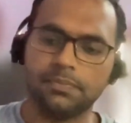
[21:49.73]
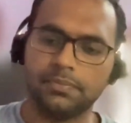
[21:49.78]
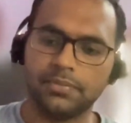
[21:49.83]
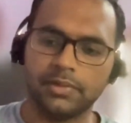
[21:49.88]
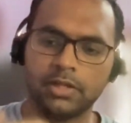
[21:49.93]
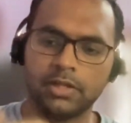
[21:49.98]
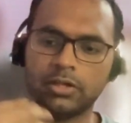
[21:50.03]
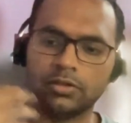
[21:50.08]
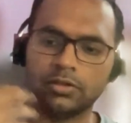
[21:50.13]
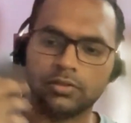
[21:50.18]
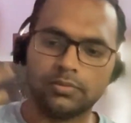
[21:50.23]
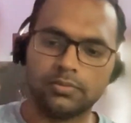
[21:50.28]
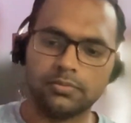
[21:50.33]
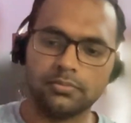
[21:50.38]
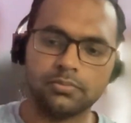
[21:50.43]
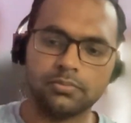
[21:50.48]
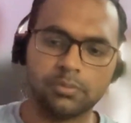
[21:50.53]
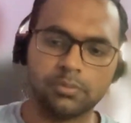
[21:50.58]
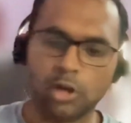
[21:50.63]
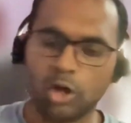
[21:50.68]
you know,
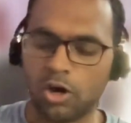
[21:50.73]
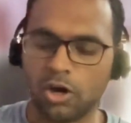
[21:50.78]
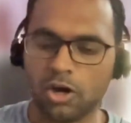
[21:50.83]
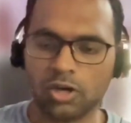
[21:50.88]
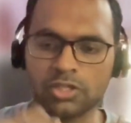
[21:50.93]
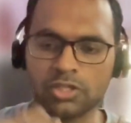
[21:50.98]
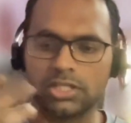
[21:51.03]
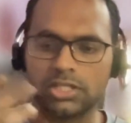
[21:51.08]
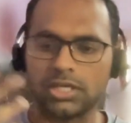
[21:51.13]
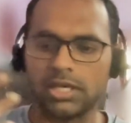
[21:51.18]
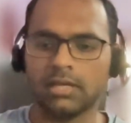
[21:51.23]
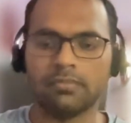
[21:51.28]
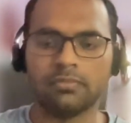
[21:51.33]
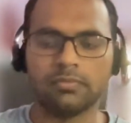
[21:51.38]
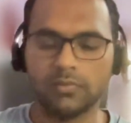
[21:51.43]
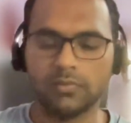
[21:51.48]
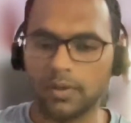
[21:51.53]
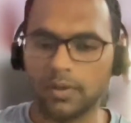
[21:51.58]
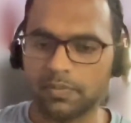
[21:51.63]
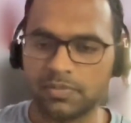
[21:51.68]
blogs
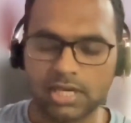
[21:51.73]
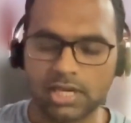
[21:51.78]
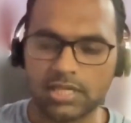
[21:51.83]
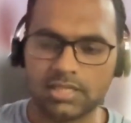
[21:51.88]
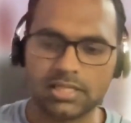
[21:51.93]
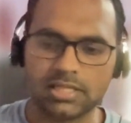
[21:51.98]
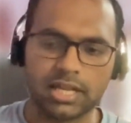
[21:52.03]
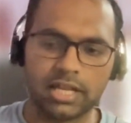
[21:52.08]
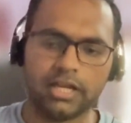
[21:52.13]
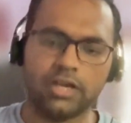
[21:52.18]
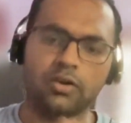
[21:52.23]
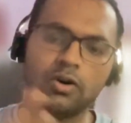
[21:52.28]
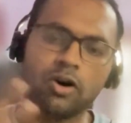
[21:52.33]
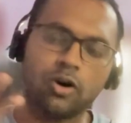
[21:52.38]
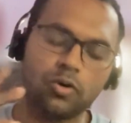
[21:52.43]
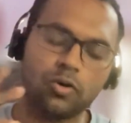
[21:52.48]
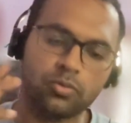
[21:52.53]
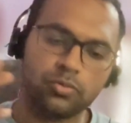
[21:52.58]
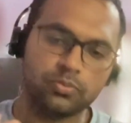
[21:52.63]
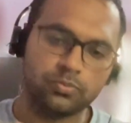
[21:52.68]
and websites telling you
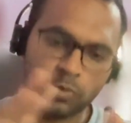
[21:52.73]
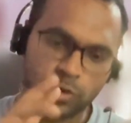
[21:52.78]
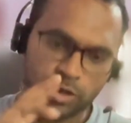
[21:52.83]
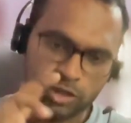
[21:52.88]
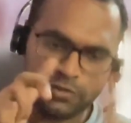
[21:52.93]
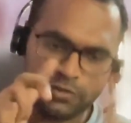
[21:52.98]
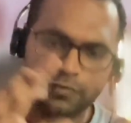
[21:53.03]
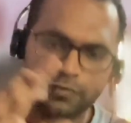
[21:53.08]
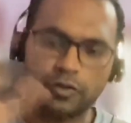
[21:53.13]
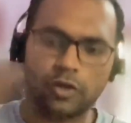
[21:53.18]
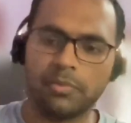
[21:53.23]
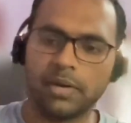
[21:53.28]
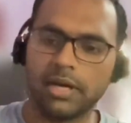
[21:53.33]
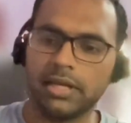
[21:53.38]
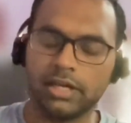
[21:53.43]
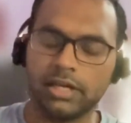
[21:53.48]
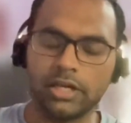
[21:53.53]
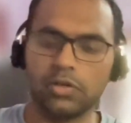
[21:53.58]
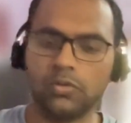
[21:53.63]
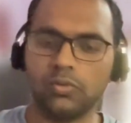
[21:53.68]
what is the format
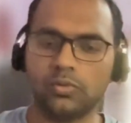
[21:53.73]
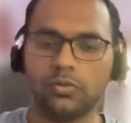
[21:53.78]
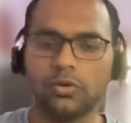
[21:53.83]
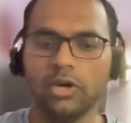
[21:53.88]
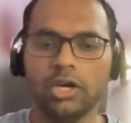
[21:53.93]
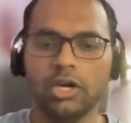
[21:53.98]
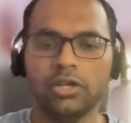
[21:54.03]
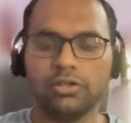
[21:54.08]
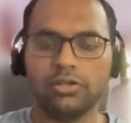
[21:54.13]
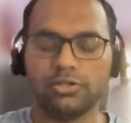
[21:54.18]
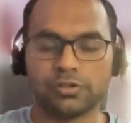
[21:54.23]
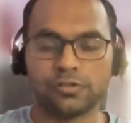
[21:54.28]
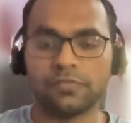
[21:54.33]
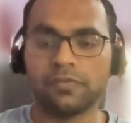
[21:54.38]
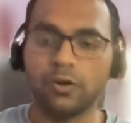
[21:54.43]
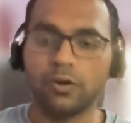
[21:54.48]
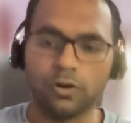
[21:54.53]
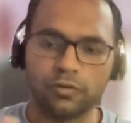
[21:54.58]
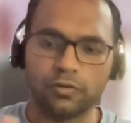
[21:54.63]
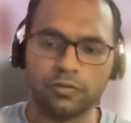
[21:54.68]
that you should
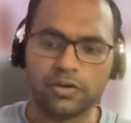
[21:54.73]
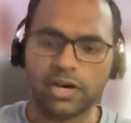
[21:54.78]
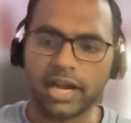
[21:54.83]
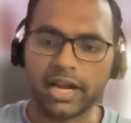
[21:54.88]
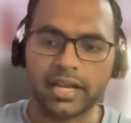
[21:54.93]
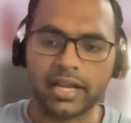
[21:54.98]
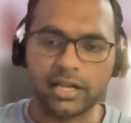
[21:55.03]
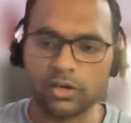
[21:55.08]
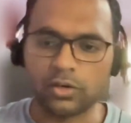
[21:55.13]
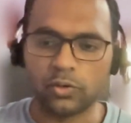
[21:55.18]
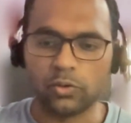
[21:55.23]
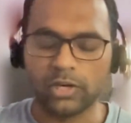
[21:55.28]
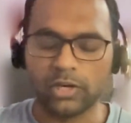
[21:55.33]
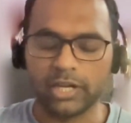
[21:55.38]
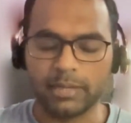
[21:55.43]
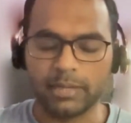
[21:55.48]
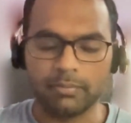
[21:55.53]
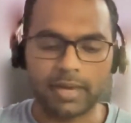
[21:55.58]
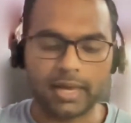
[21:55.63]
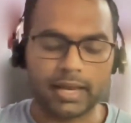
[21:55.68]
follow for writing a cold
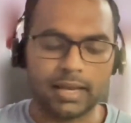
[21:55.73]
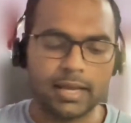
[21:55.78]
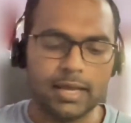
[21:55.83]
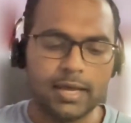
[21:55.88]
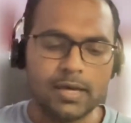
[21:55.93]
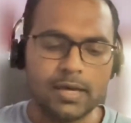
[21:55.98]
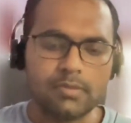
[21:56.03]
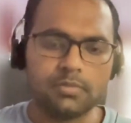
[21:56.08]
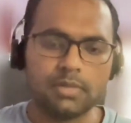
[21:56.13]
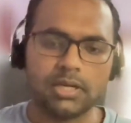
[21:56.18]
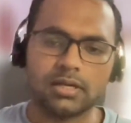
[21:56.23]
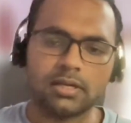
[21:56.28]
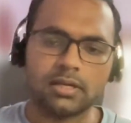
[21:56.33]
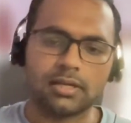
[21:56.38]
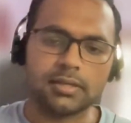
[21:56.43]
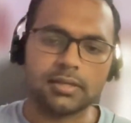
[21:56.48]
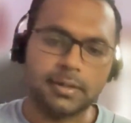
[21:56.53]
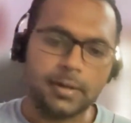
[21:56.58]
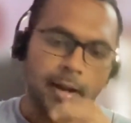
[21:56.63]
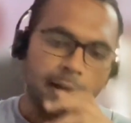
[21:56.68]
email. But
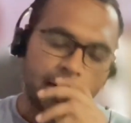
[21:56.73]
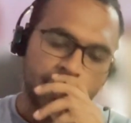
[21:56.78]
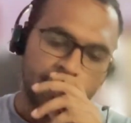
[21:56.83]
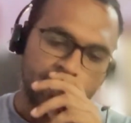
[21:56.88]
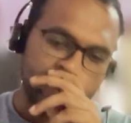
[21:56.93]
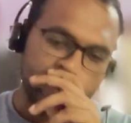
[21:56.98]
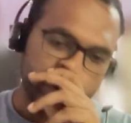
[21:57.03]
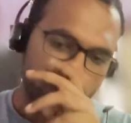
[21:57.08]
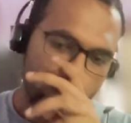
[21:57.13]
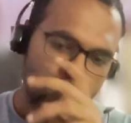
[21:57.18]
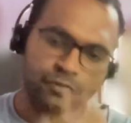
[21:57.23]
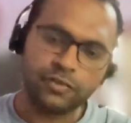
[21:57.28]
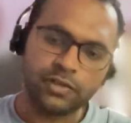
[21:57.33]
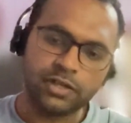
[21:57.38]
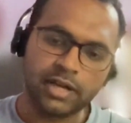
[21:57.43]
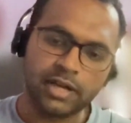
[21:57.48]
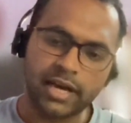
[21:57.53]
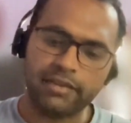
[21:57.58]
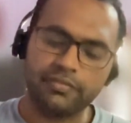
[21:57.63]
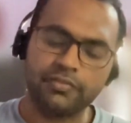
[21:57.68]

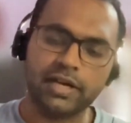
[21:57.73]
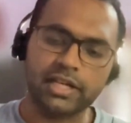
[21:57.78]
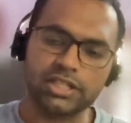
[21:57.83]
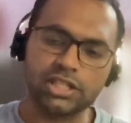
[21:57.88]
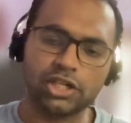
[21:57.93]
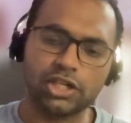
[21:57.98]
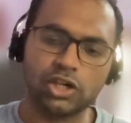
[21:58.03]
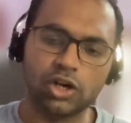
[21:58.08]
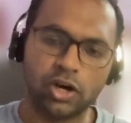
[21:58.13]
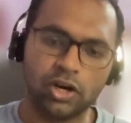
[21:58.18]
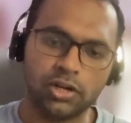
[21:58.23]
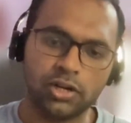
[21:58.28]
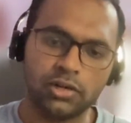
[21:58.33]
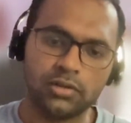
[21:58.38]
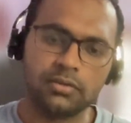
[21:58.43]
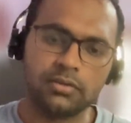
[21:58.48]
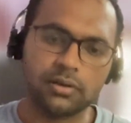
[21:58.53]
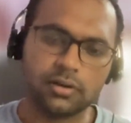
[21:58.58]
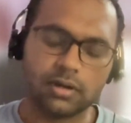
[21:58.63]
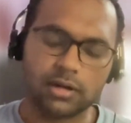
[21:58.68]
often I've
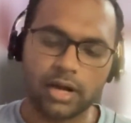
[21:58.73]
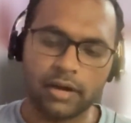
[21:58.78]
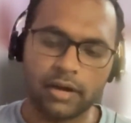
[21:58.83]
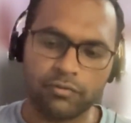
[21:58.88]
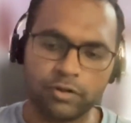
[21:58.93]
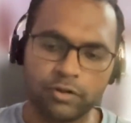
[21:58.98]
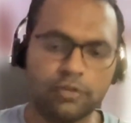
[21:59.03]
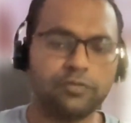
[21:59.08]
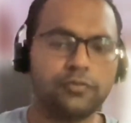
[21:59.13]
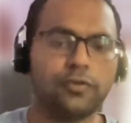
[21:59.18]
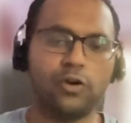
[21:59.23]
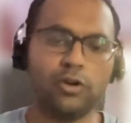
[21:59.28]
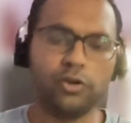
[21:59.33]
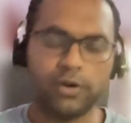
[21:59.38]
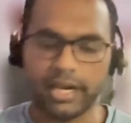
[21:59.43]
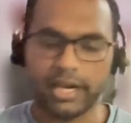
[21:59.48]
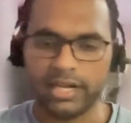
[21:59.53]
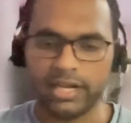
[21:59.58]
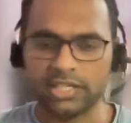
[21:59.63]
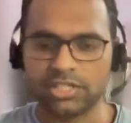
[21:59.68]
not
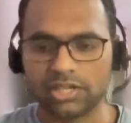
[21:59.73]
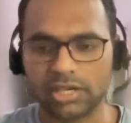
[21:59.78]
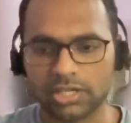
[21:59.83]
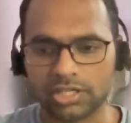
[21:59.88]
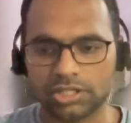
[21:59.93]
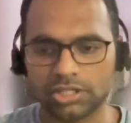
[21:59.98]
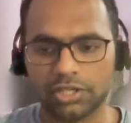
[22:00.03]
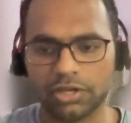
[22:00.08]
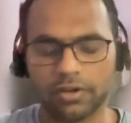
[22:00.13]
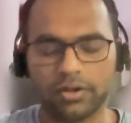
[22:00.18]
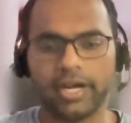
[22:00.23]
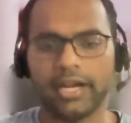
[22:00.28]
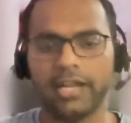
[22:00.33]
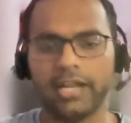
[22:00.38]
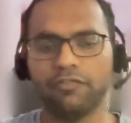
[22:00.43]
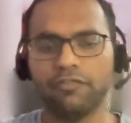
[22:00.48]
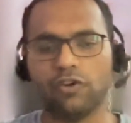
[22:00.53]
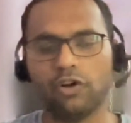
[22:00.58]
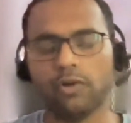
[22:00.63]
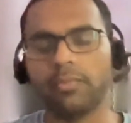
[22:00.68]
followed any structure or
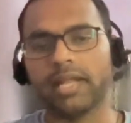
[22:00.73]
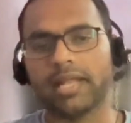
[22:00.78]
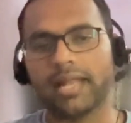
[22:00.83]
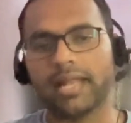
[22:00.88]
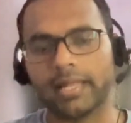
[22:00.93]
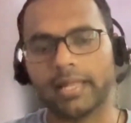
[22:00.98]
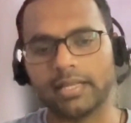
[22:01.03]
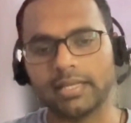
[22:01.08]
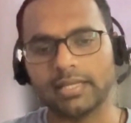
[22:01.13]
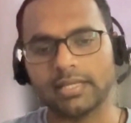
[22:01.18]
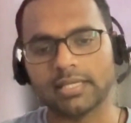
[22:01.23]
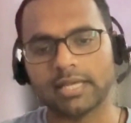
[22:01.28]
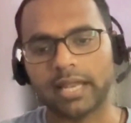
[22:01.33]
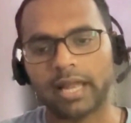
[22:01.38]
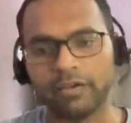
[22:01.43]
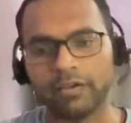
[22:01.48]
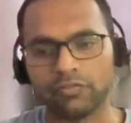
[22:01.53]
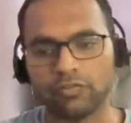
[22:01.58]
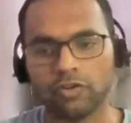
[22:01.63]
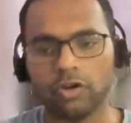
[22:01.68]
any format like this, and
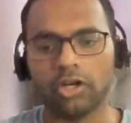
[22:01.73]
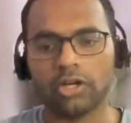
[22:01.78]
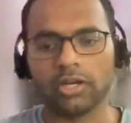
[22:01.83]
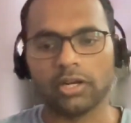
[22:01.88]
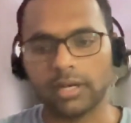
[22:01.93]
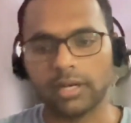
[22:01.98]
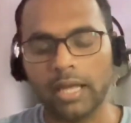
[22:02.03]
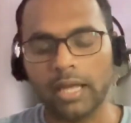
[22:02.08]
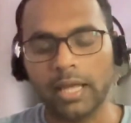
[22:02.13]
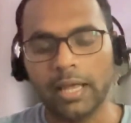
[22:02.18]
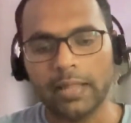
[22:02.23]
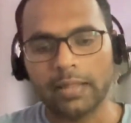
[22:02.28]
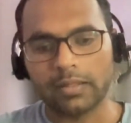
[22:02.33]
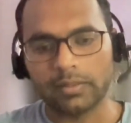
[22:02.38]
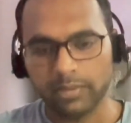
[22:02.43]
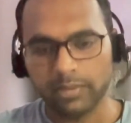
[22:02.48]
I've gotten the